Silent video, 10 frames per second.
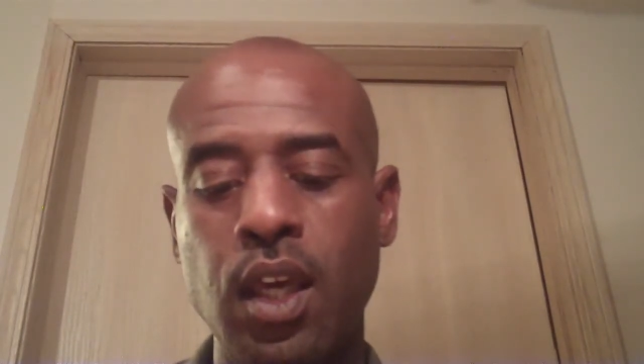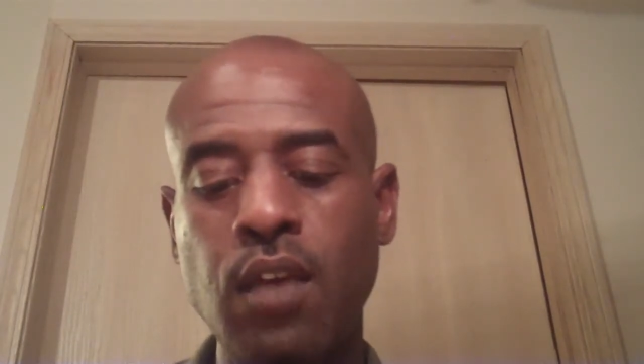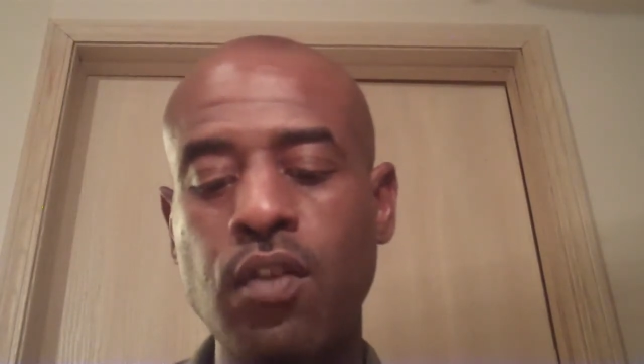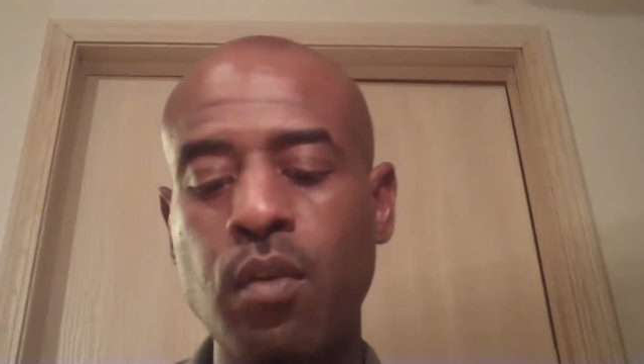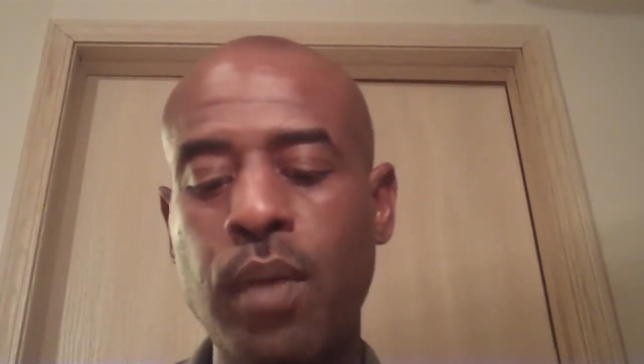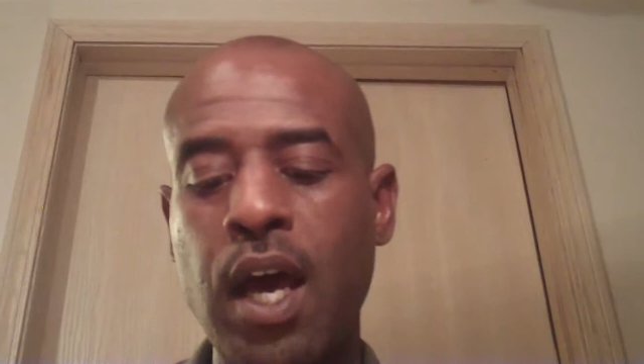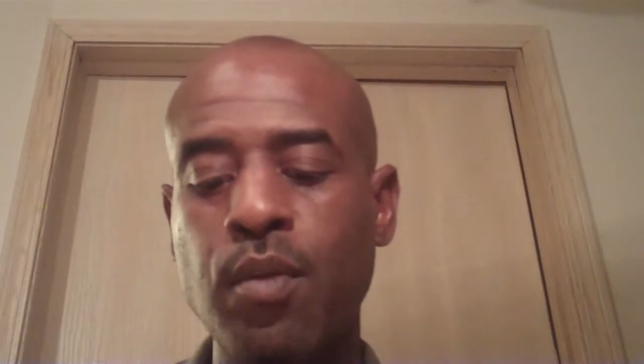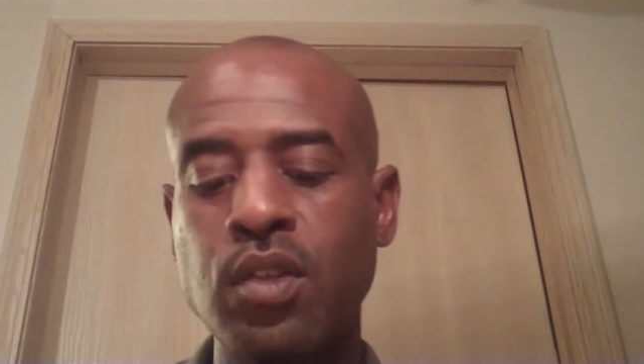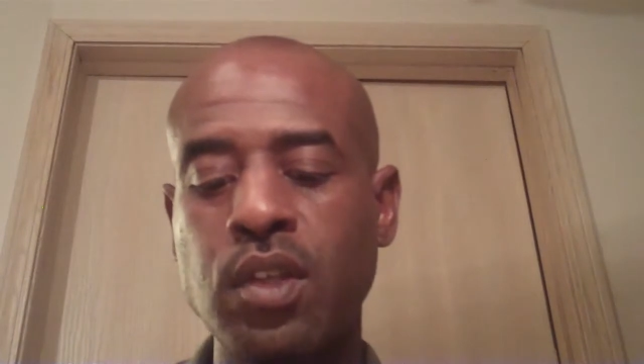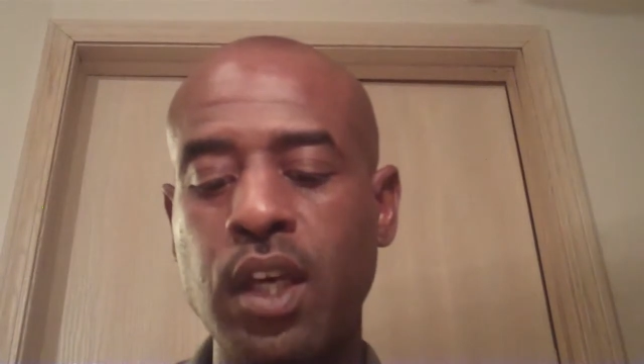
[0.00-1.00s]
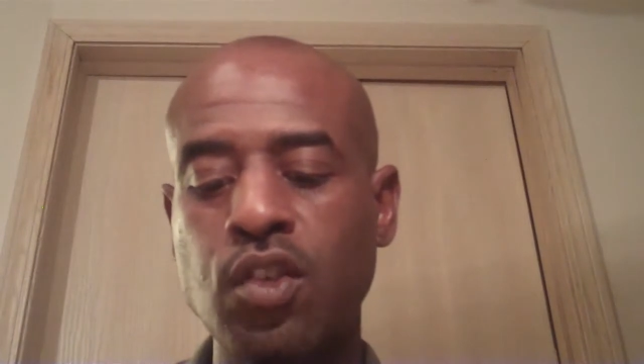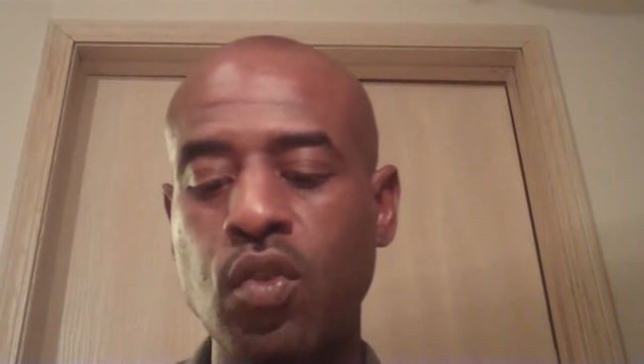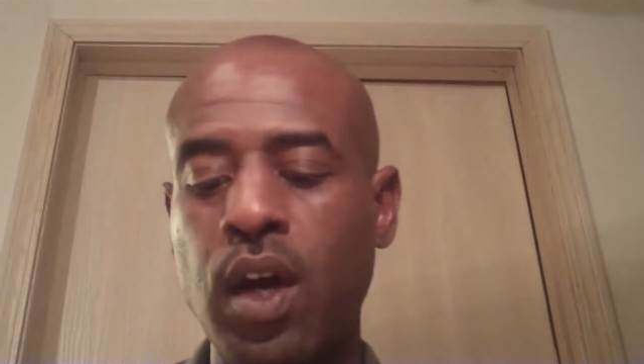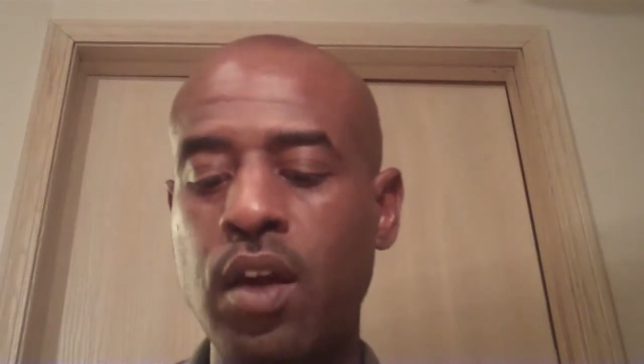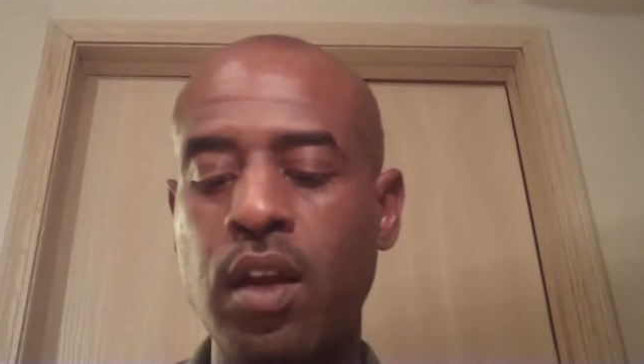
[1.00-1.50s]
Even the Bible says
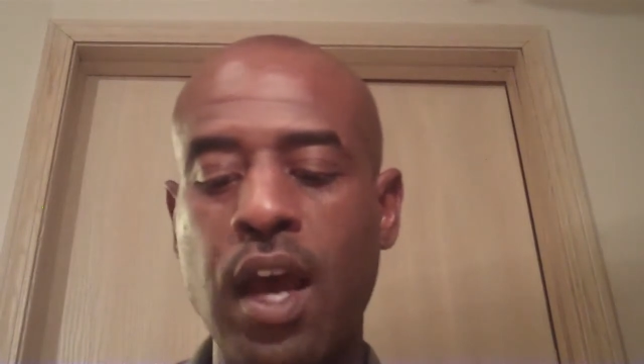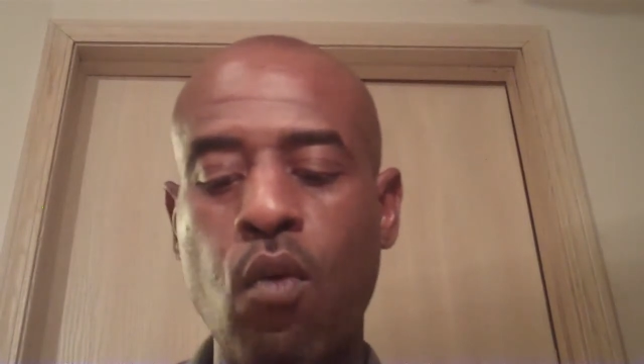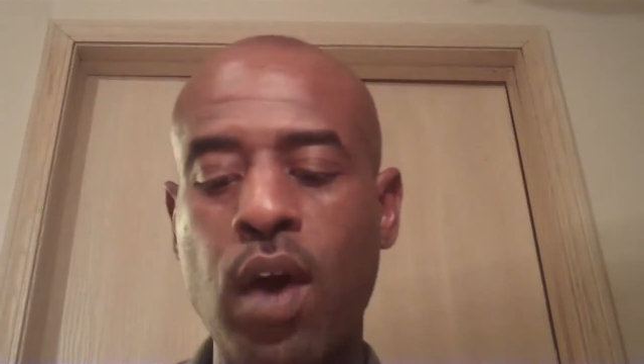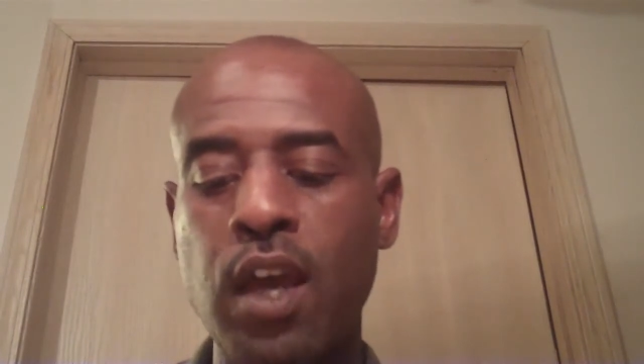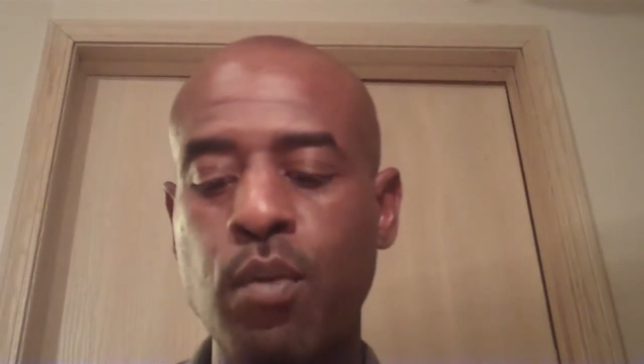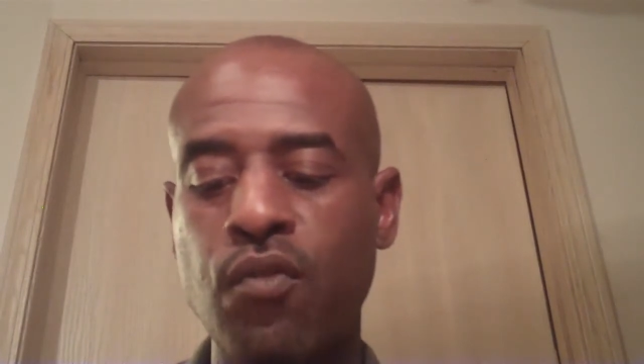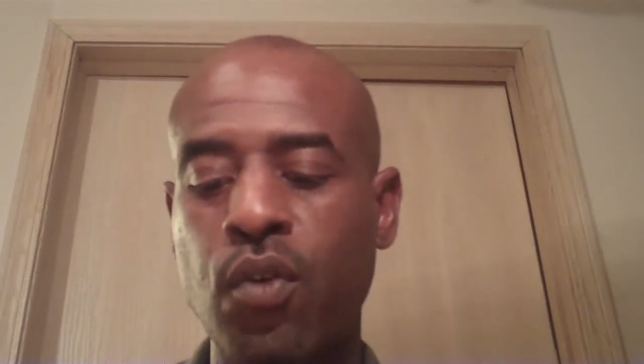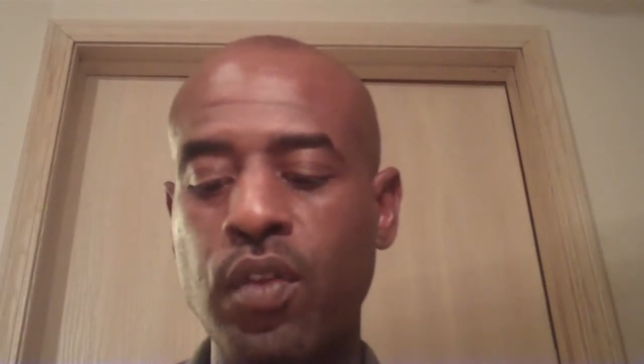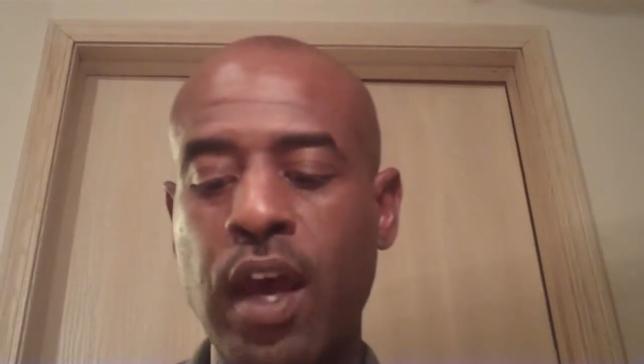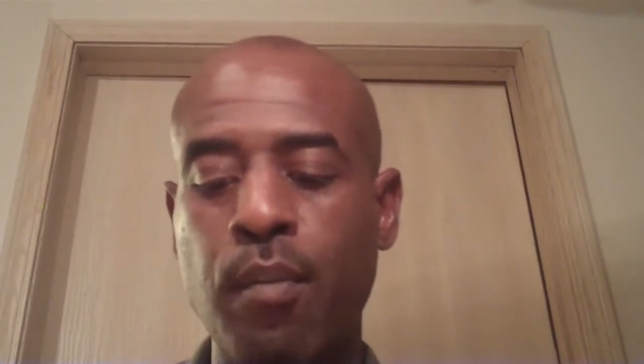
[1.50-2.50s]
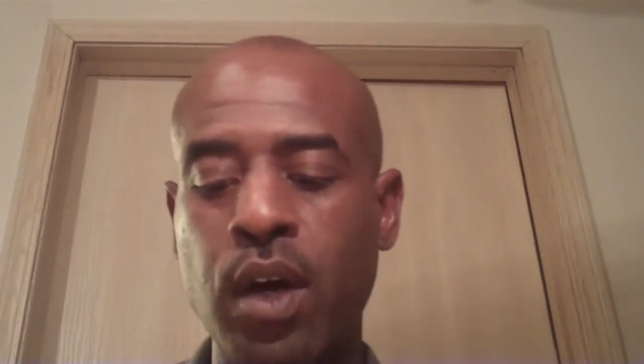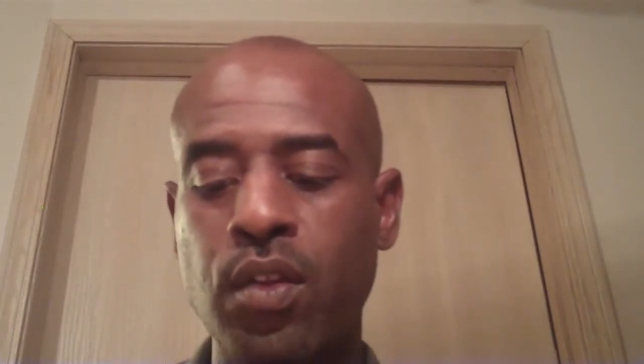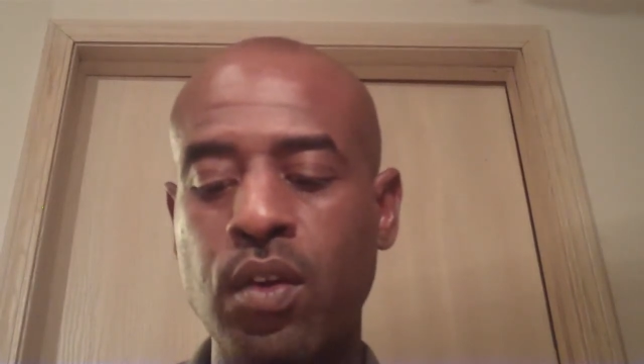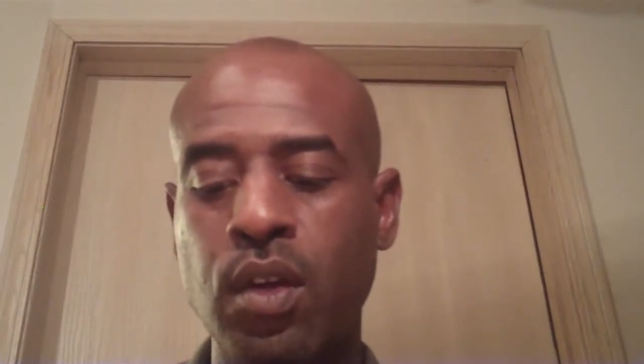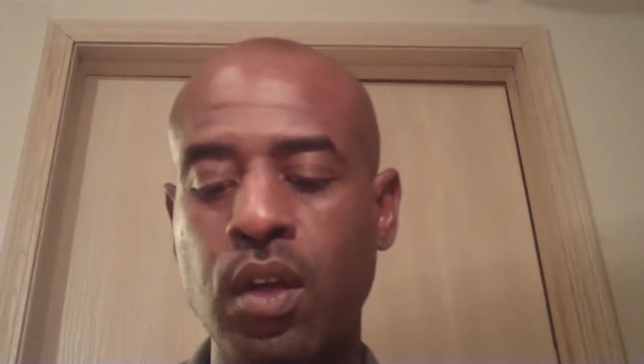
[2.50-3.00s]
to honor thy wife before thy
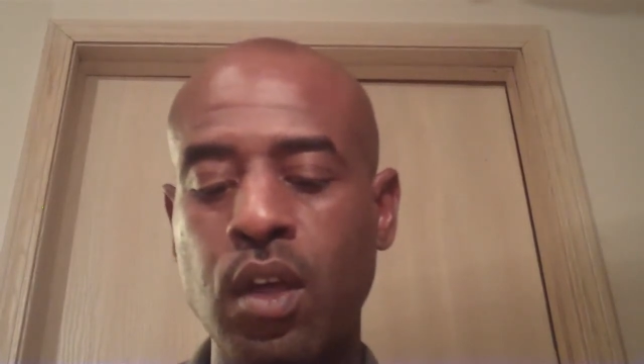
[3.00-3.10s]
mother.